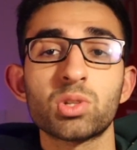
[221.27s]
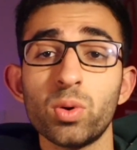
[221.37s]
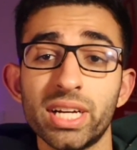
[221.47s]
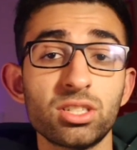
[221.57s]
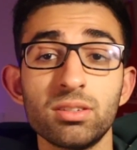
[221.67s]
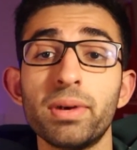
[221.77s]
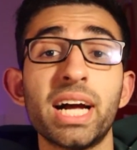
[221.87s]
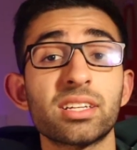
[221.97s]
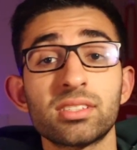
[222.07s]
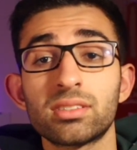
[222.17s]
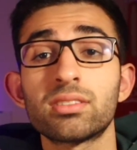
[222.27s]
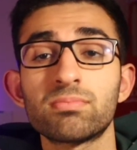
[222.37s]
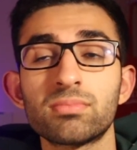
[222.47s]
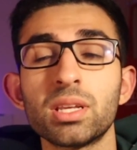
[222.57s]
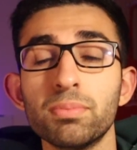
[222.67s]
question banks
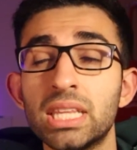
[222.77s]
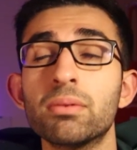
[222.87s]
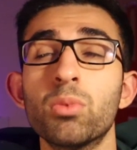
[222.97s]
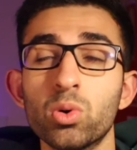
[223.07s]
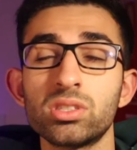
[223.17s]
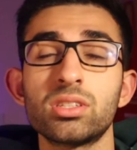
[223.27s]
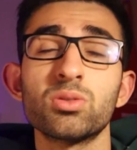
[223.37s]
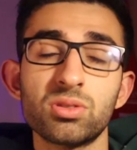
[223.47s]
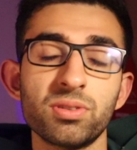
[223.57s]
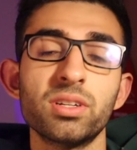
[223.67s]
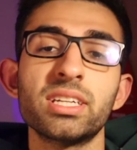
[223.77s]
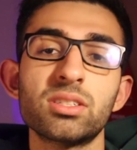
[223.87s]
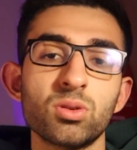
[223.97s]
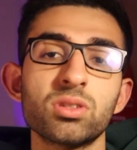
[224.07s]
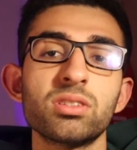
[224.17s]
to be the most useful
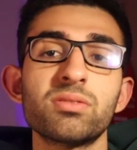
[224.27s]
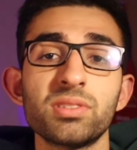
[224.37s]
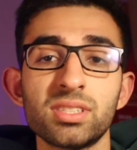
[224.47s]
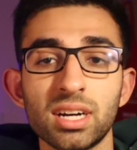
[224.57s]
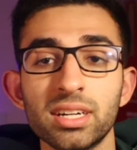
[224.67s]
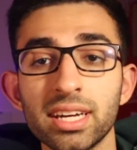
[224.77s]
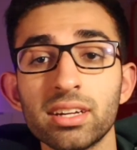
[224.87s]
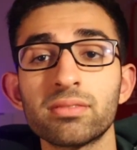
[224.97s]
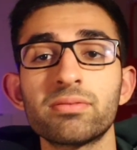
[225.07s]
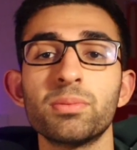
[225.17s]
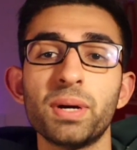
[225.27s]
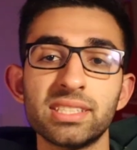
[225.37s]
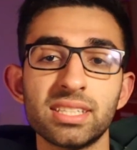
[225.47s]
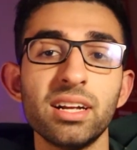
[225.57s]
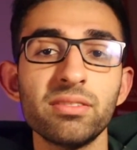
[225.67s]
resources for studying for
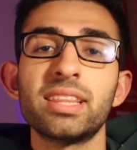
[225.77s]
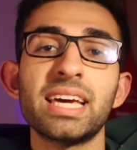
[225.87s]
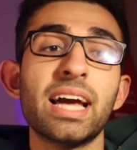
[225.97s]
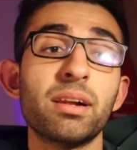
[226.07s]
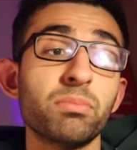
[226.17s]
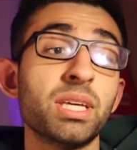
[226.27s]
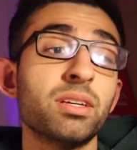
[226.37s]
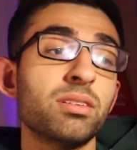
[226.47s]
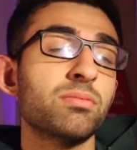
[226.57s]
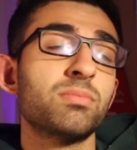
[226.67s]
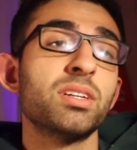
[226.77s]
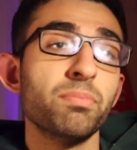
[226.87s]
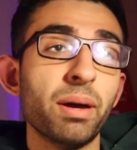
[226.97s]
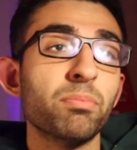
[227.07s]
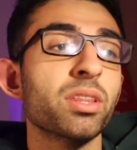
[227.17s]
myself. They help me
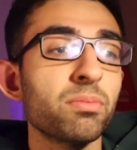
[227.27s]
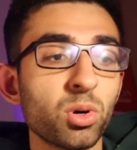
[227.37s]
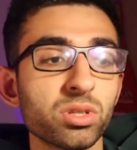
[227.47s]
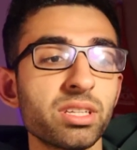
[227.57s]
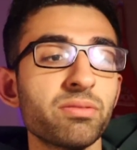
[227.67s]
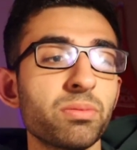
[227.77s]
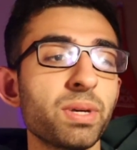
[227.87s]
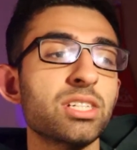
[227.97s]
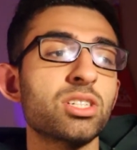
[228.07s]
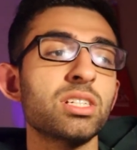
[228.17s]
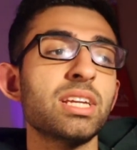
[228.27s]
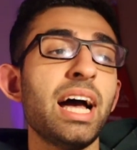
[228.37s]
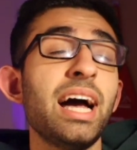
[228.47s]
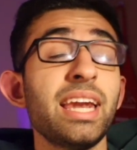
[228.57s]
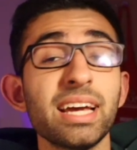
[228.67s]
remember the most information
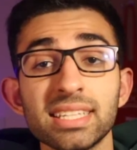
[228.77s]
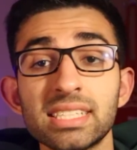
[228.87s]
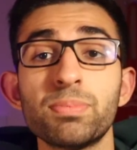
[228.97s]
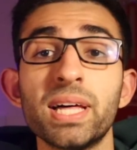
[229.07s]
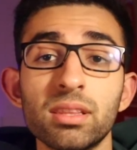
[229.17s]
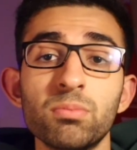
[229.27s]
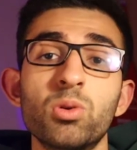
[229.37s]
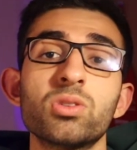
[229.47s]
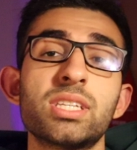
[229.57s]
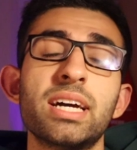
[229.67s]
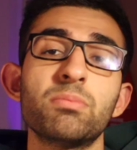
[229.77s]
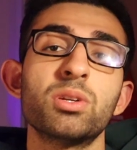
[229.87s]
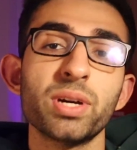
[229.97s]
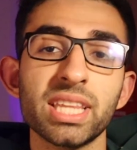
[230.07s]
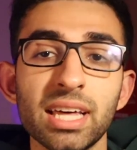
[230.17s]
and I can spend the most time
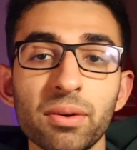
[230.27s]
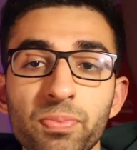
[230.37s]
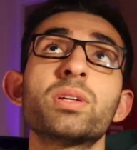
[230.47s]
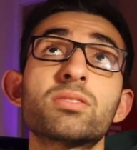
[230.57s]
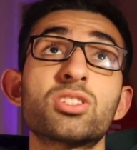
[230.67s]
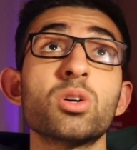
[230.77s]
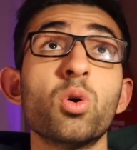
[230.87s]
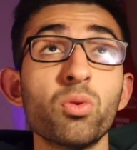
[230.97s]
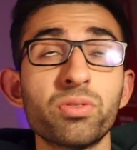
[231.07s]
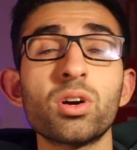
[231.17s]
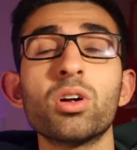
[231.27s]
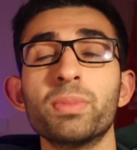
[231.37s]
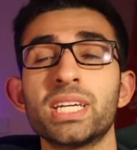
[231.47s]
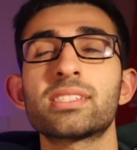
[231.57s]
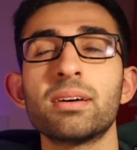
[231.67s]
doing them, which overall
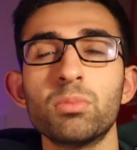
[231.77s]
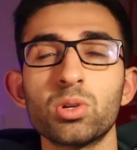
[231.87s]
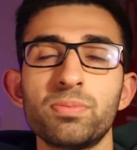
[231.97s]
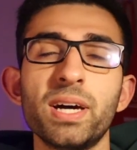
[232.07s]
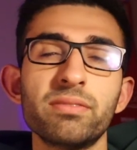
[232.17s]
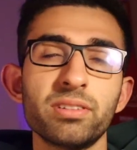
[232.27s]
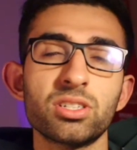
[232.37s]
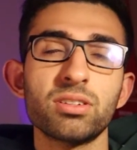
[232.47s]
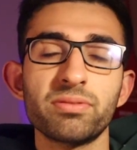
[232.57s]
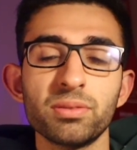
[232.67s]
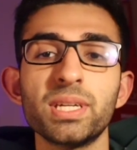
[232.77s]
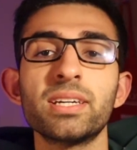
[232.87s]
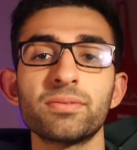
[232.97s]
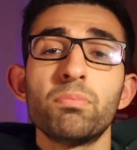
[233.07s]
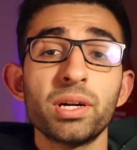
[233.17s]
makes them most beneficial for
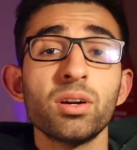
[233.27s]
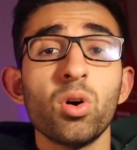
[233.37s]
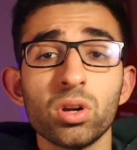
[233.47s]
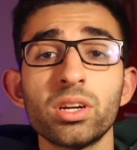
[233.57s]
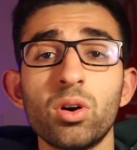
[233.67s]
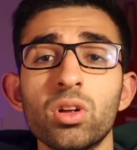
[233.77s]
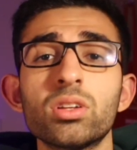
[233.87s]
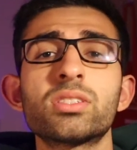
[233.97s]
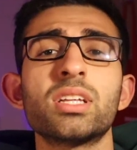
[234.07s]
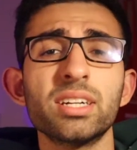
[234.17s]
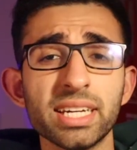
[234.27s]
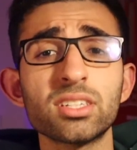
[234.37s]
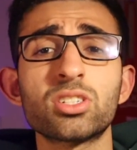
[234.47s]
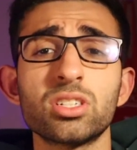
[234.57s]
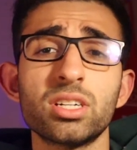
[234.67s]
me. But all in all,
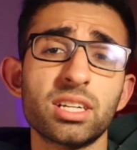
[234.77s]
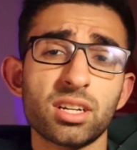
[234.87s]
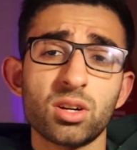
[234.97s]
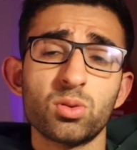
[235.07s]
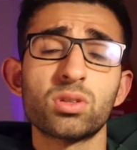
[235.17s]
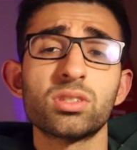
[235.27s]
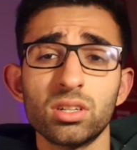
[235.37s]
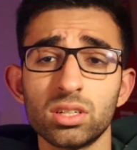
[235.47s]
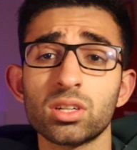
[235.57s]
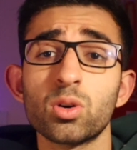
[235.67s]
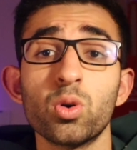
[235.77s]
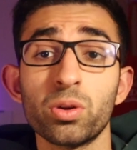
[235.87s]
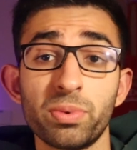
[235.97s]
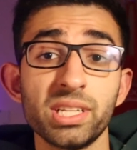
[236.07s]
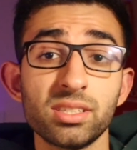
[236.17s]
studying should include certain
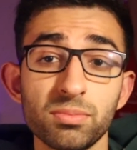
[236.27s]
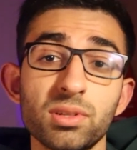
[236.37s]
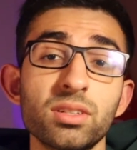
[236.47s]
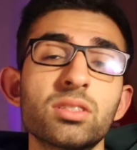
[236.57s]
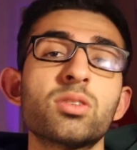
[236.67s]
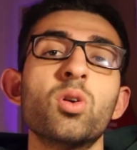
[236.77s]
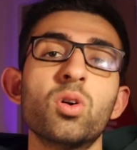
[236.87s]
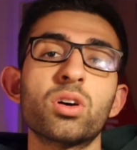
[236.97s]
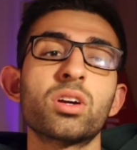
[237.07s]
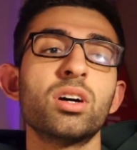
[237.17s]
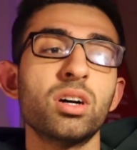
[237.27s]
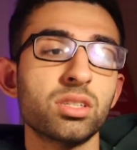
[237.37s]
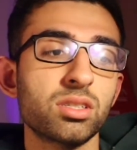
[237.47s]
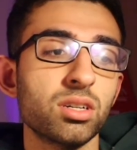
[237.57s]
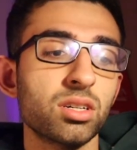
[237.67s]
core principles or a
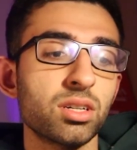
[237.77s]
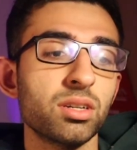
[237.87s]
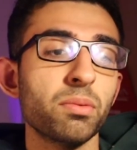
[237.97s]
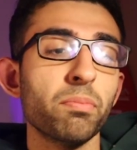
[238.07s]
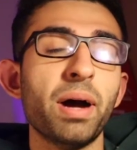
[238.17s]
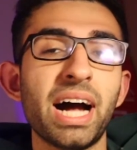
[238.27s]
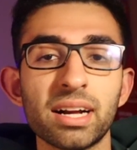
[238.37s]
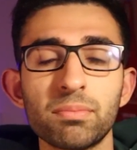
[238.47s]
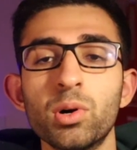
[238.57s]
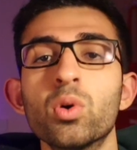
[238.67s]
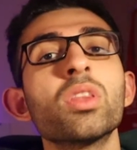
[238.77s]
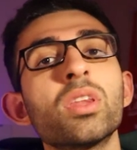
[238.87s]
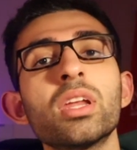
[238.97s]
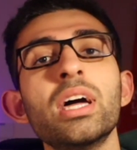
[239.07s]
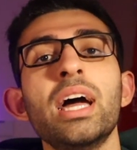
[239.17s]
certain
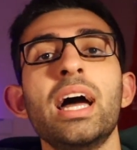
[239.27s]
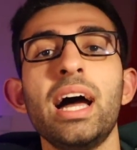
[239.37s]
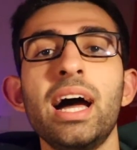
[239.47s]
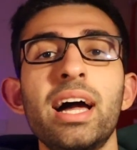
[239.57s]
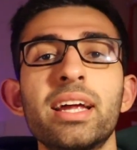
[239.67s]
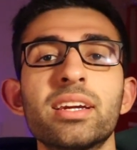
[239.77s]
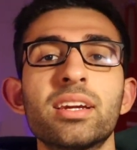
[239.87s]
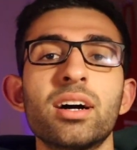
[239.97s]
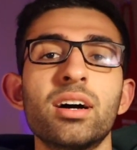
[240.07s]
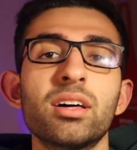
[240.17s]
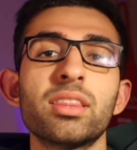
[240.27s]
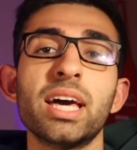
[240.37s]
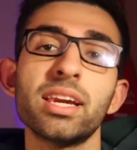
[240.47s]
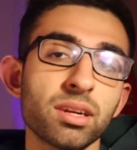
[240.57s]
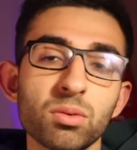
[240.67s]
backbone, and
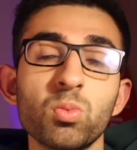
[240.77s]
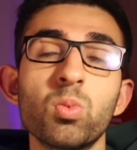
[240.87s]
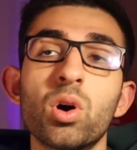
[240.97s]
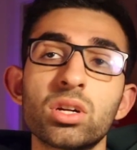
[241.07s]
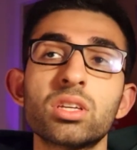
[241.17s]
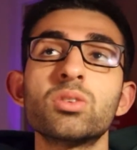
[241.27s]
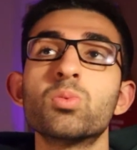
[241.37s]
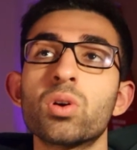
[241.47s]
then what you